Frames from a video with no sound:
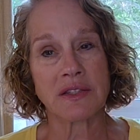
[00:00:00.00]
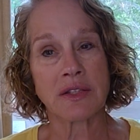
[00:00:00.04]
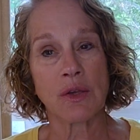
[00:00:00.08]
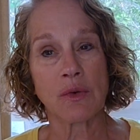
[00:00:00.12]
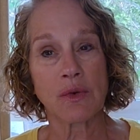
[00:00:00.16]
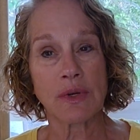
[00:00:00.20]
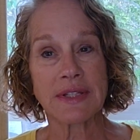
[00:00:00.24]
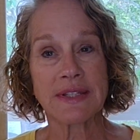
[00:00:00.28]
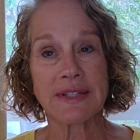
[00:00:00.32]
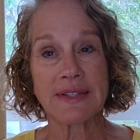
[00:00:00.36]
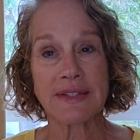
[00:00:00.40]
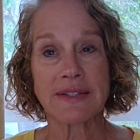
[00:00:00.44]

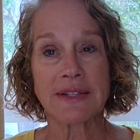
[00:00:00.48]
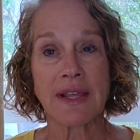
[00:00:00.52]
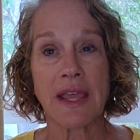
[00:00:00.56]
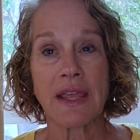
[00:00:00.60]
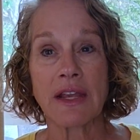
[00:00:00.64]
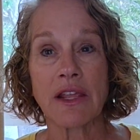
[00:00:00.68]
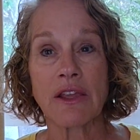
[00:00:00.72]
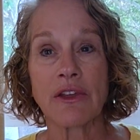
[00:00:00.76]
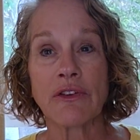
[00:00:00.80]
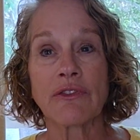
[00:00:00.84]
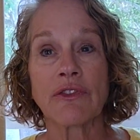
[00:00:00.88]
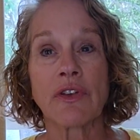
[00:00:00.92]
So
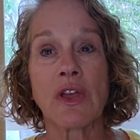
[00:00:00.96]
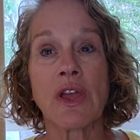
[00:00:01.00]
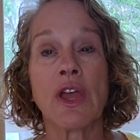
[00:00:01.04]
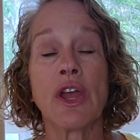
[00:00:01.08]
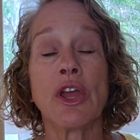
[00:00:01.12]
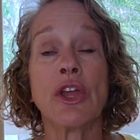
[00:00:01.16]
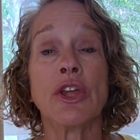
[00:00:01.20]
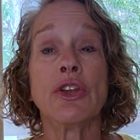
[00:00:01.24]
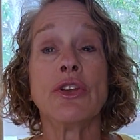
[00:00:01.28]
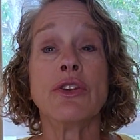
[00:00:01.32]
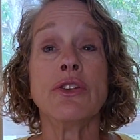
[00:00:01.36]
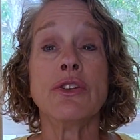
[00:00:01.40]
instead of
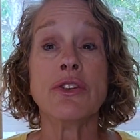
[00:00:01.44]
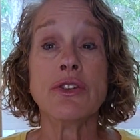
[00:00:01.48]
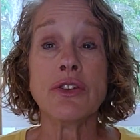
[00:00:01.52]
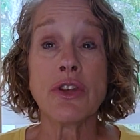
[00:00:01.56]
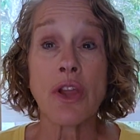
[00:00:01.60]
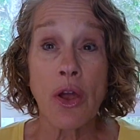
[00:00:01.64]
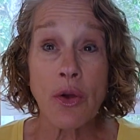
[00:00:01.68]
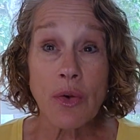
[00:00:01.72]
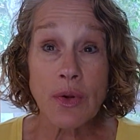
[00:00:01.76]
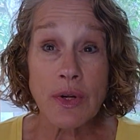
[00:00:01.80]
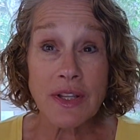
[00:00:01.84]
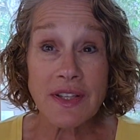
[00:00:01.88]

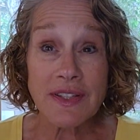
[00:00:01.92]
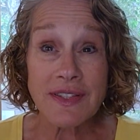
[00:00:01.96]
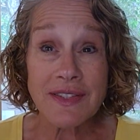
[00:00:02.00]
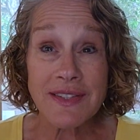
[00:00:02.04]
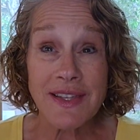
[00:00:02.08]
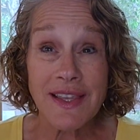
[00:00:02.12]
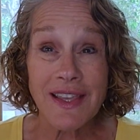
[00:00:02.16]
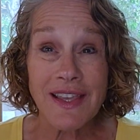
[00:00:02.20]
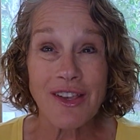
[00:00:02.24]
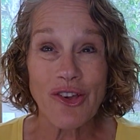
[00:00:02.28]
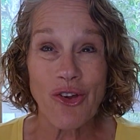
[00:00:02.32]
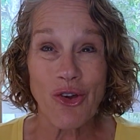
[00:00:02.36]

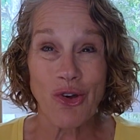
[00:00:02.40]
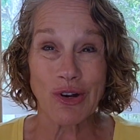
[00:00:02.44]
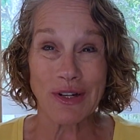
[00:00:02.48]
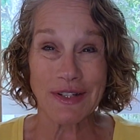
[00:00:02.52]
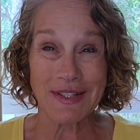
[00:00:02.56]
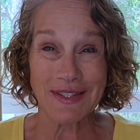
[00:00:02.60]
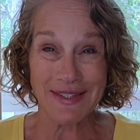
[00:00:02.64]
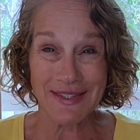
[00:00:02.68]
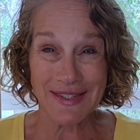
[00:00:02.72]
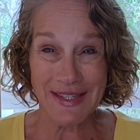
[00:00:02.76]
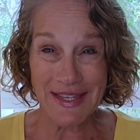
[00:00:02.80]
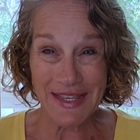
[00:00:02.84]
noticing
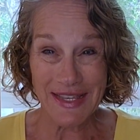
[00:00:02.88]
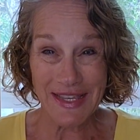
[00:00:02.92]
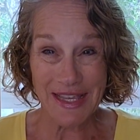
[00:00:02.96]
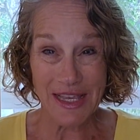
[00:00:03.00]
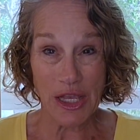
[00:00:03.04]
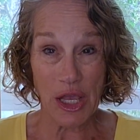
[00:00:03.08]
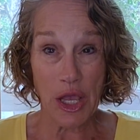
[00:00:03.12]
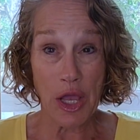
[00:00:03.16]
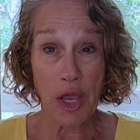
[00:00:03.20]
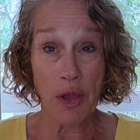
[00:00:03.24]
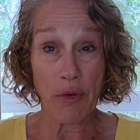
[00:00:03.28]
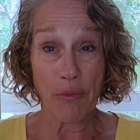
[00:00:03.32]
or
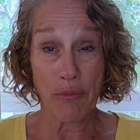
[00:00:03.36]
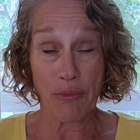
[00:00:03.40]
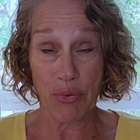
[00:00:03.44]
seeking